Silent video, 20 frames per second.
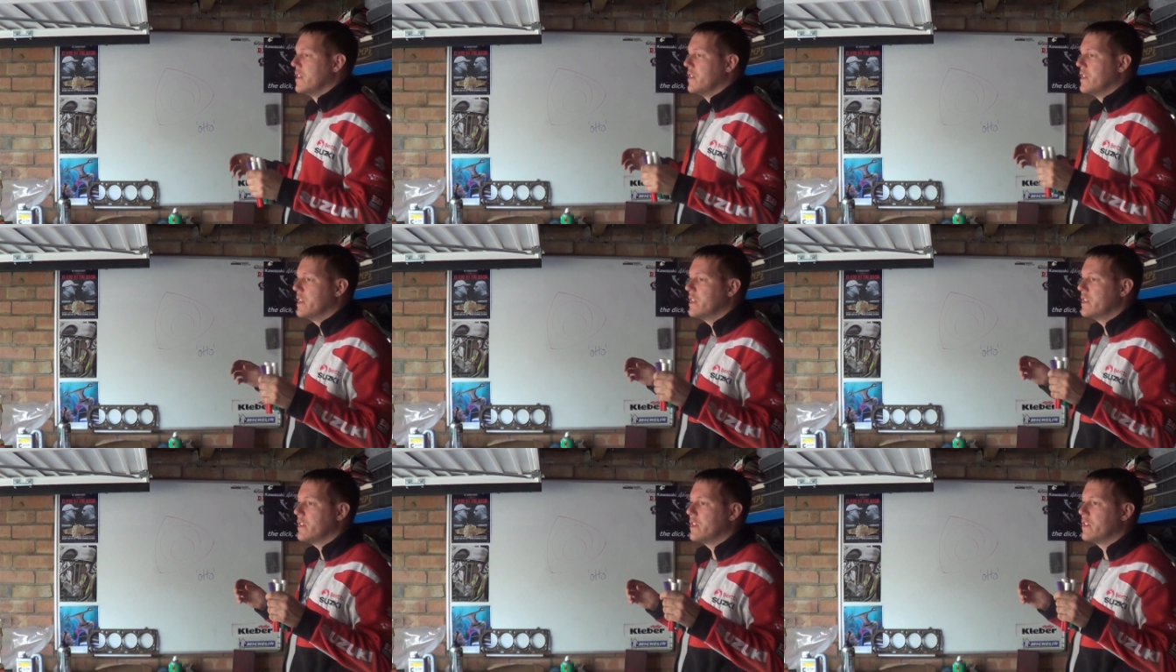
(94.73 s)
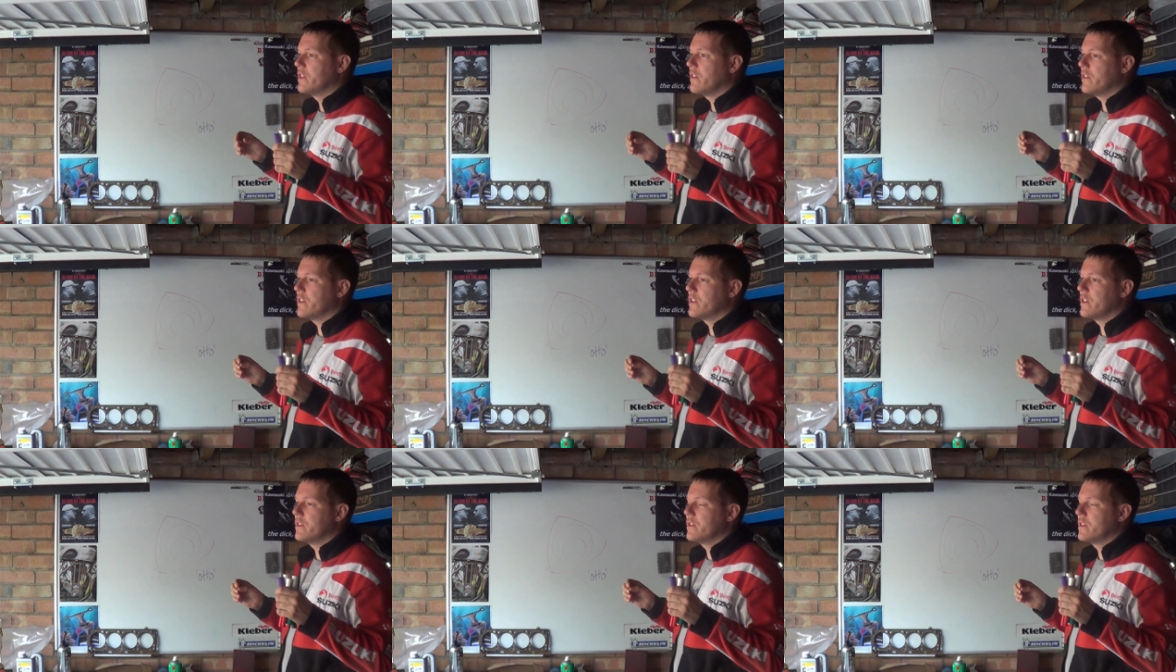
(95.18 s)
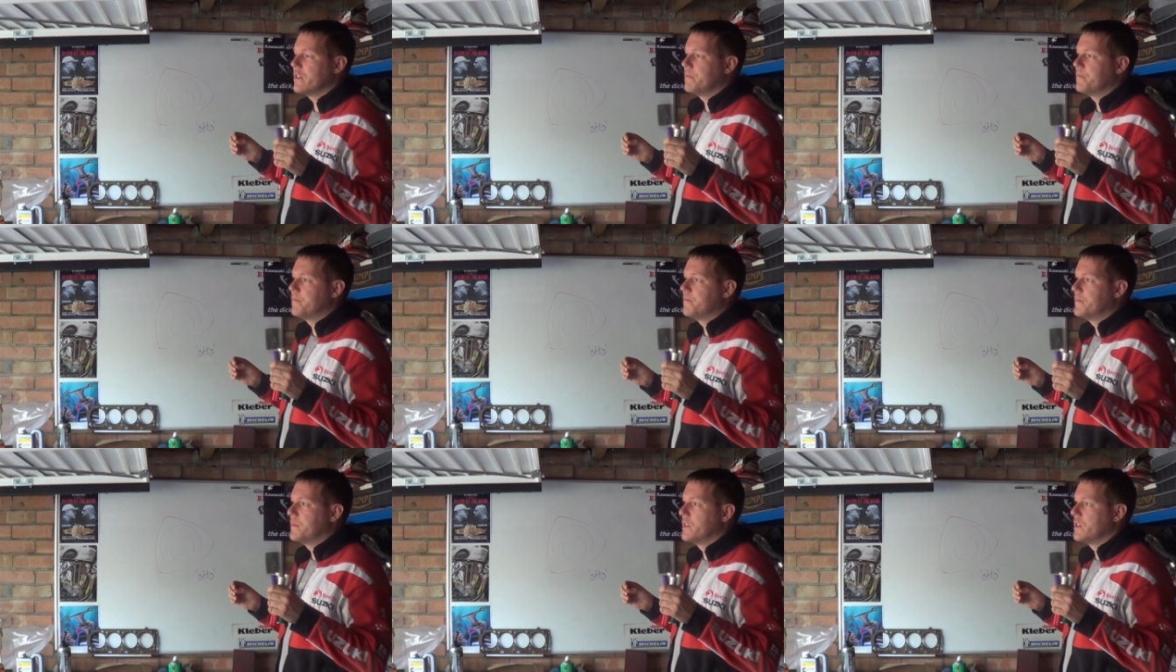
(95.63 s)
The, the, the, the,
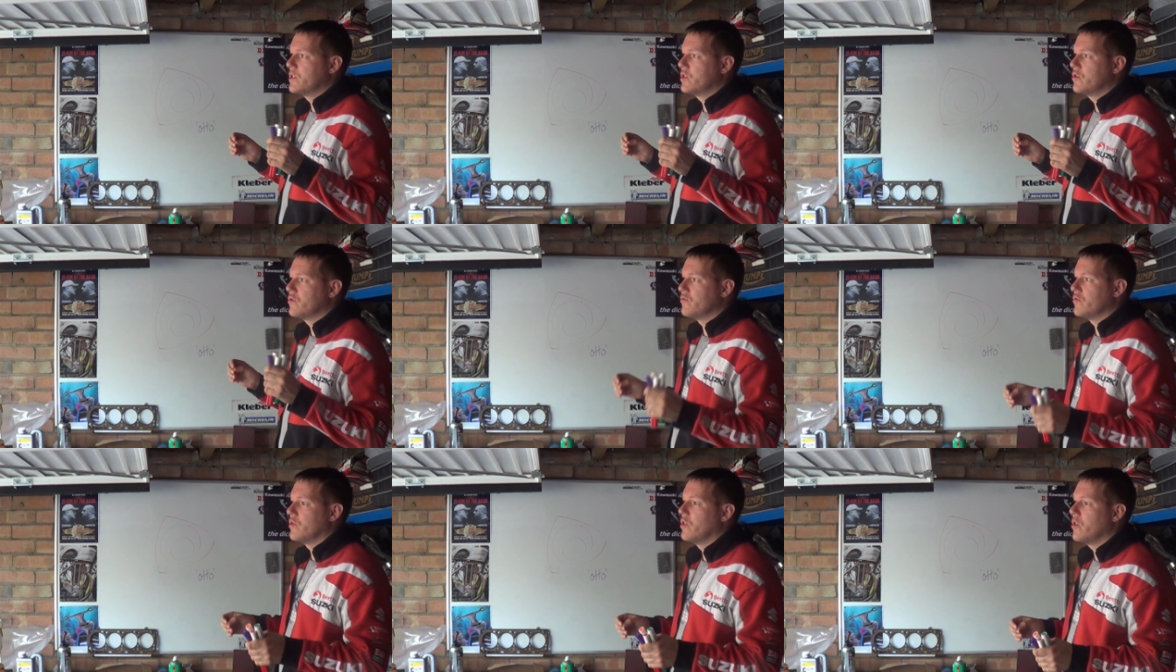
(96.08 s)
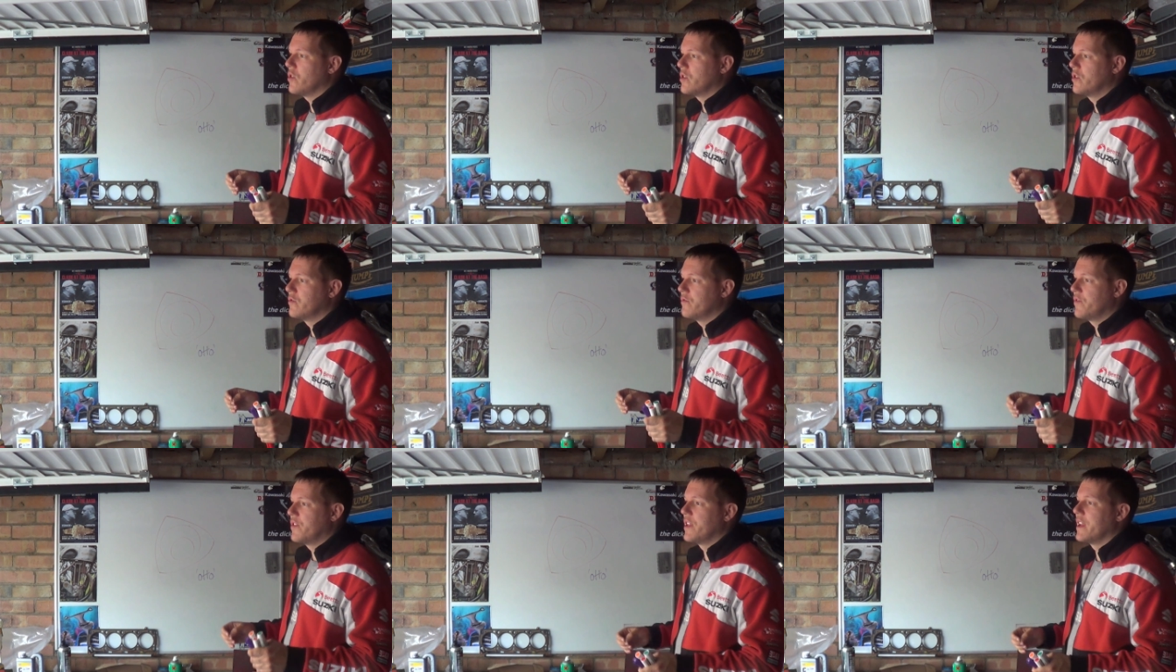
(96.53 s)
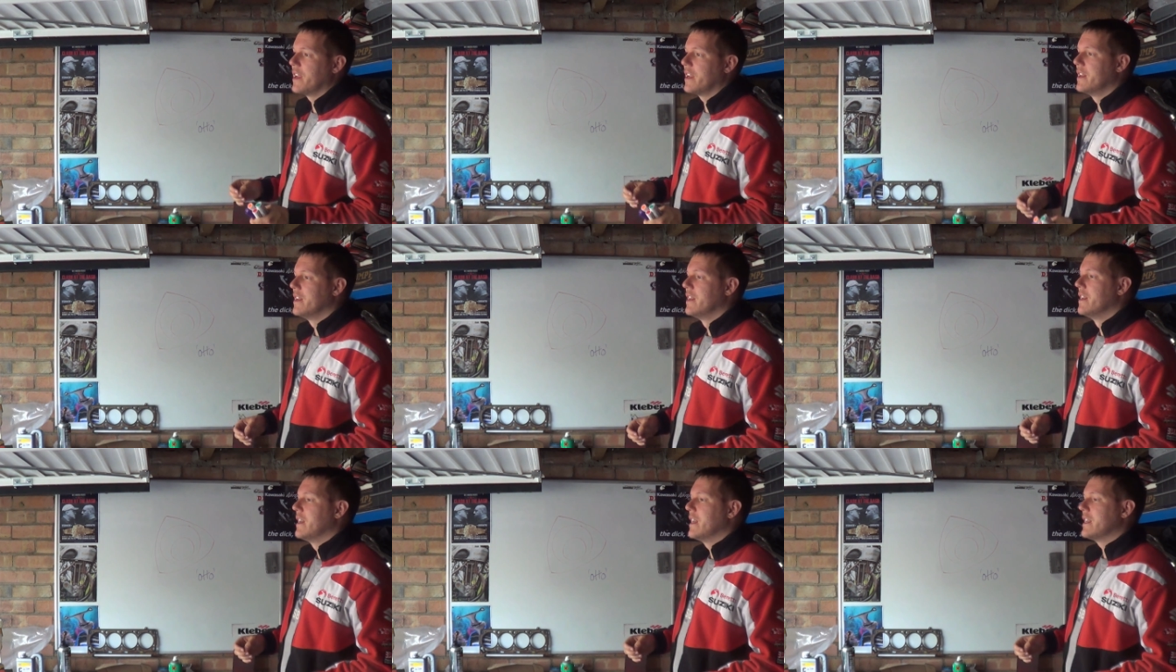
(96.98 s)
the stroke
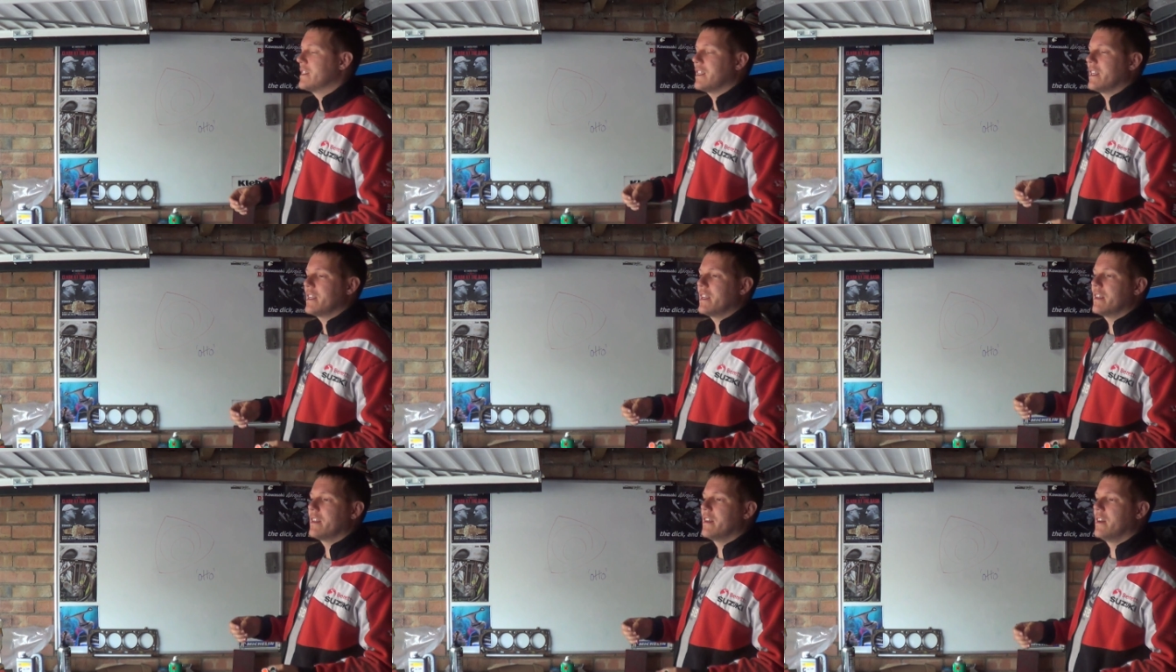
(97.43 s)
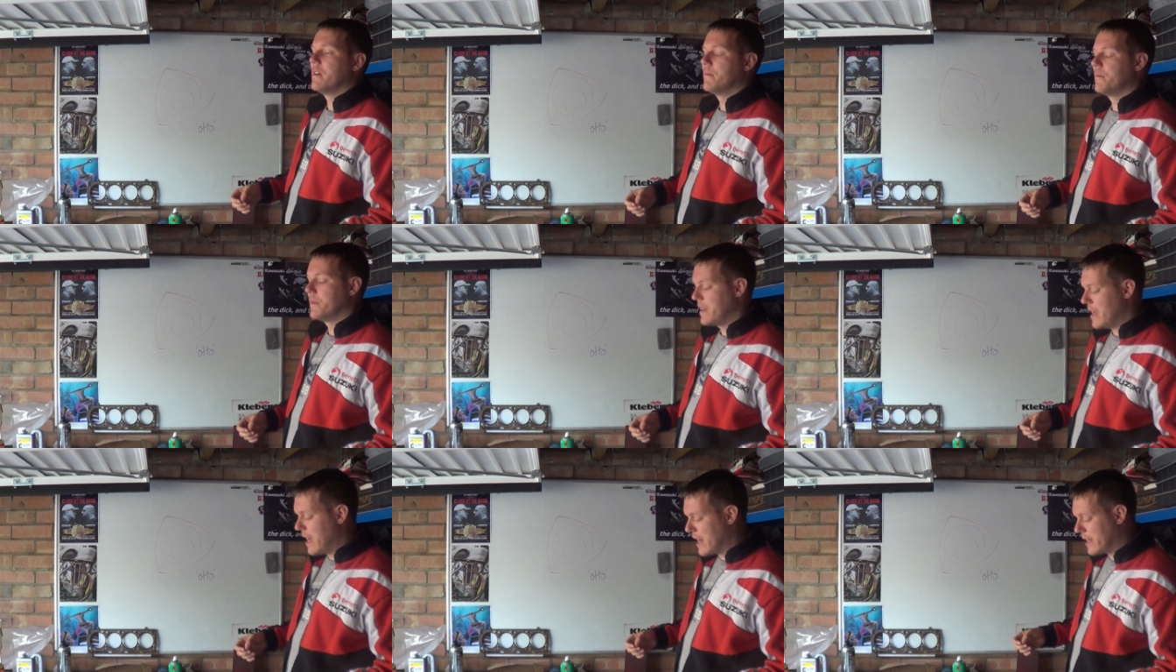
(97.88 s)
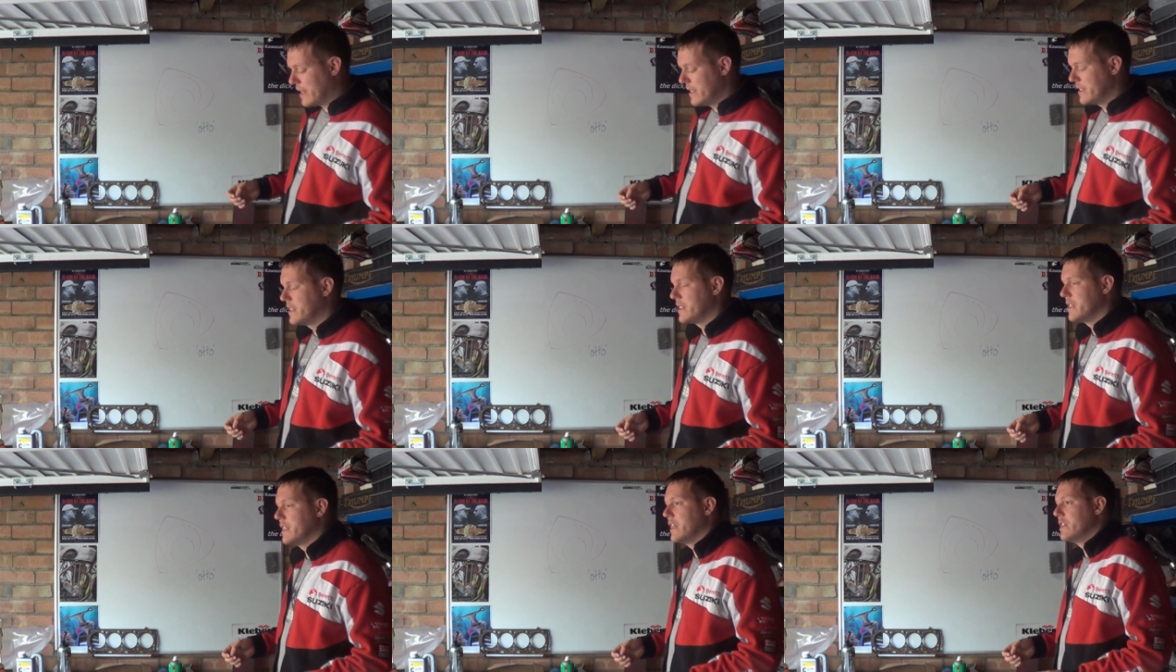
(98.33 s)
thing, it's like um, the
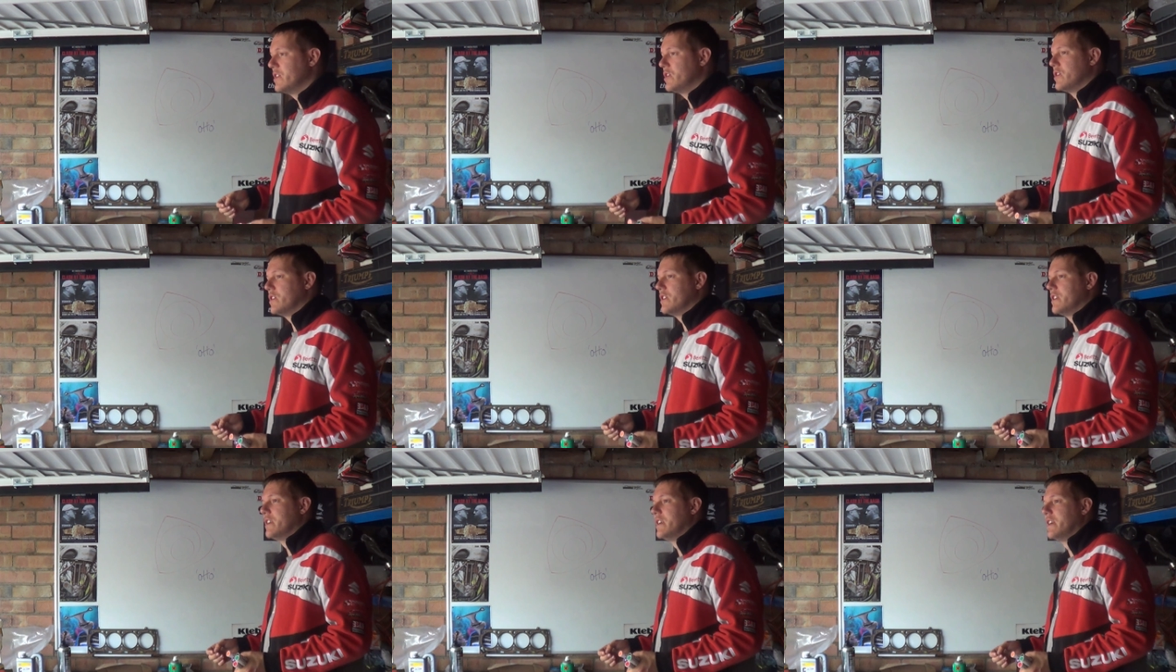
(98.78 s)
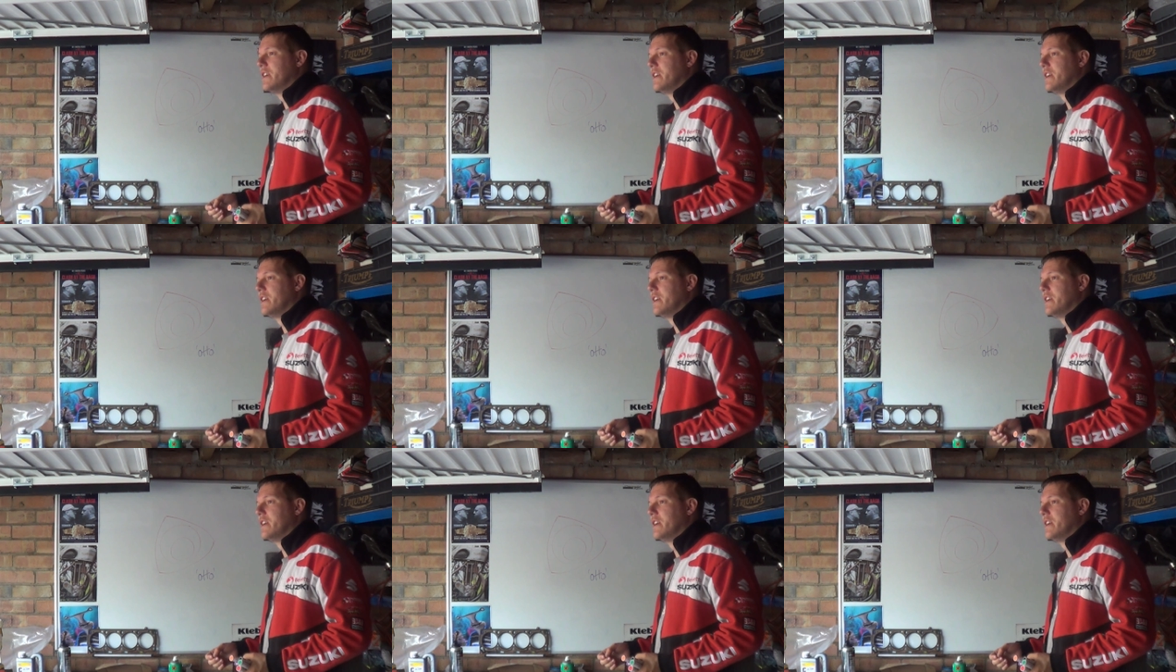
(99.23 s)
Atkinson engine